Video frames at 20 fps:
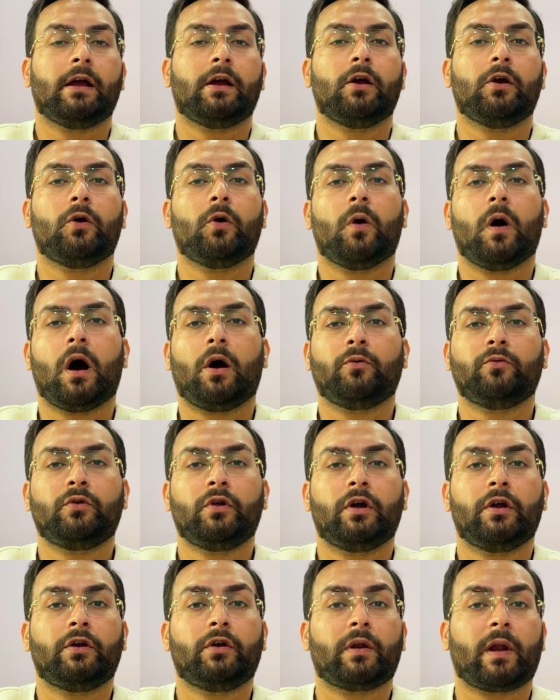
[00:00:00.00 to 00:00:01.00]
go out,
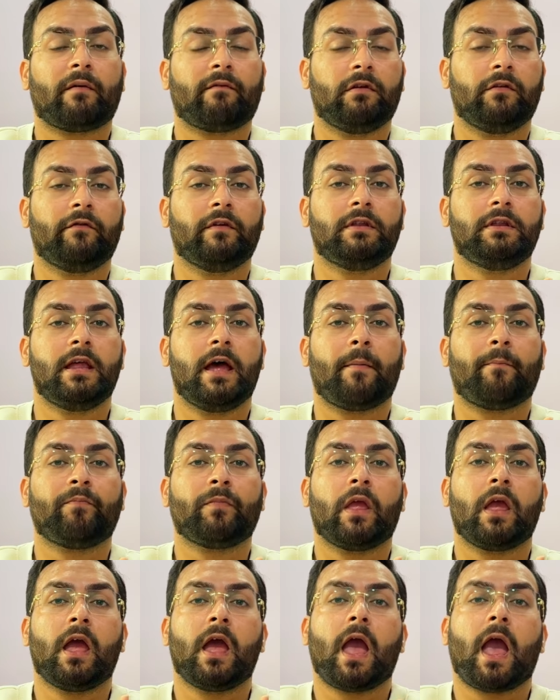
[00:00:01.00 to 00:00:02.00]
travel with them,
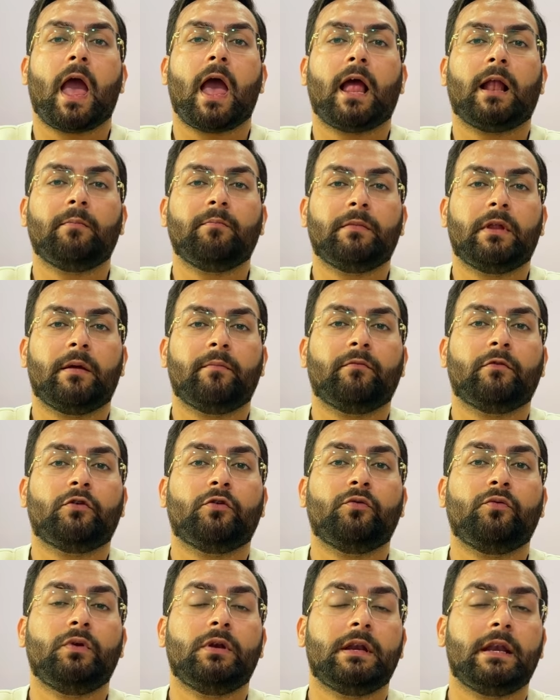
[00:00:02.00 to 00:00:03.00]
help them
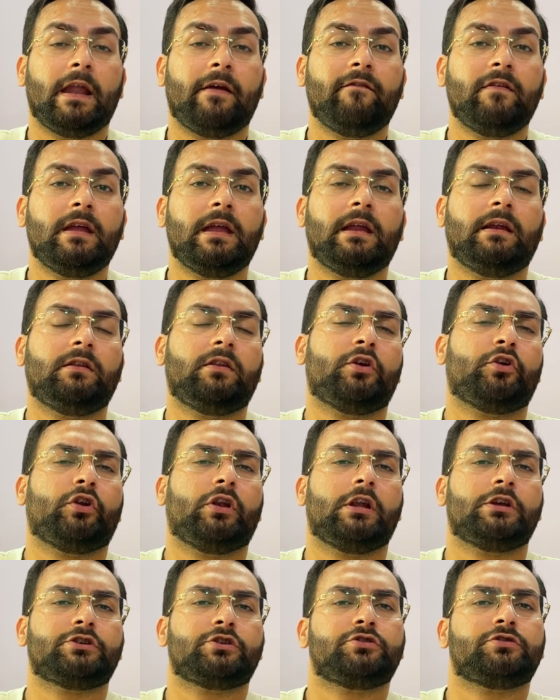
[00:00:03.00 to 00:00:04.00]
to navigate their
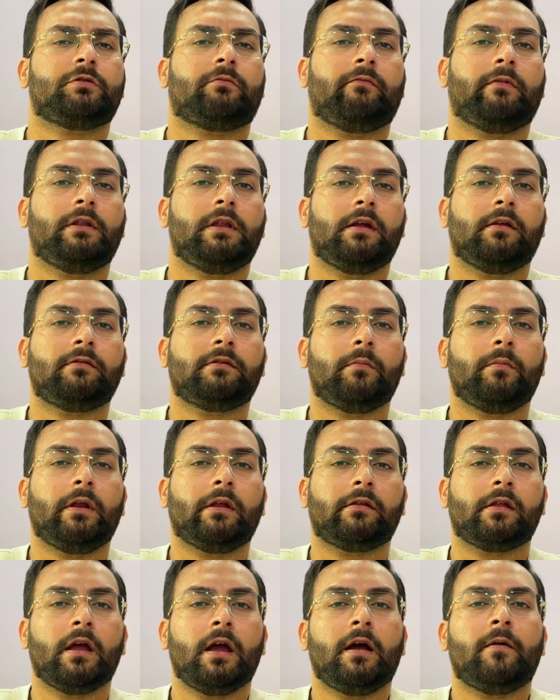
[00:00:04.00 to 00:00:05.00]
relationship with their siblings.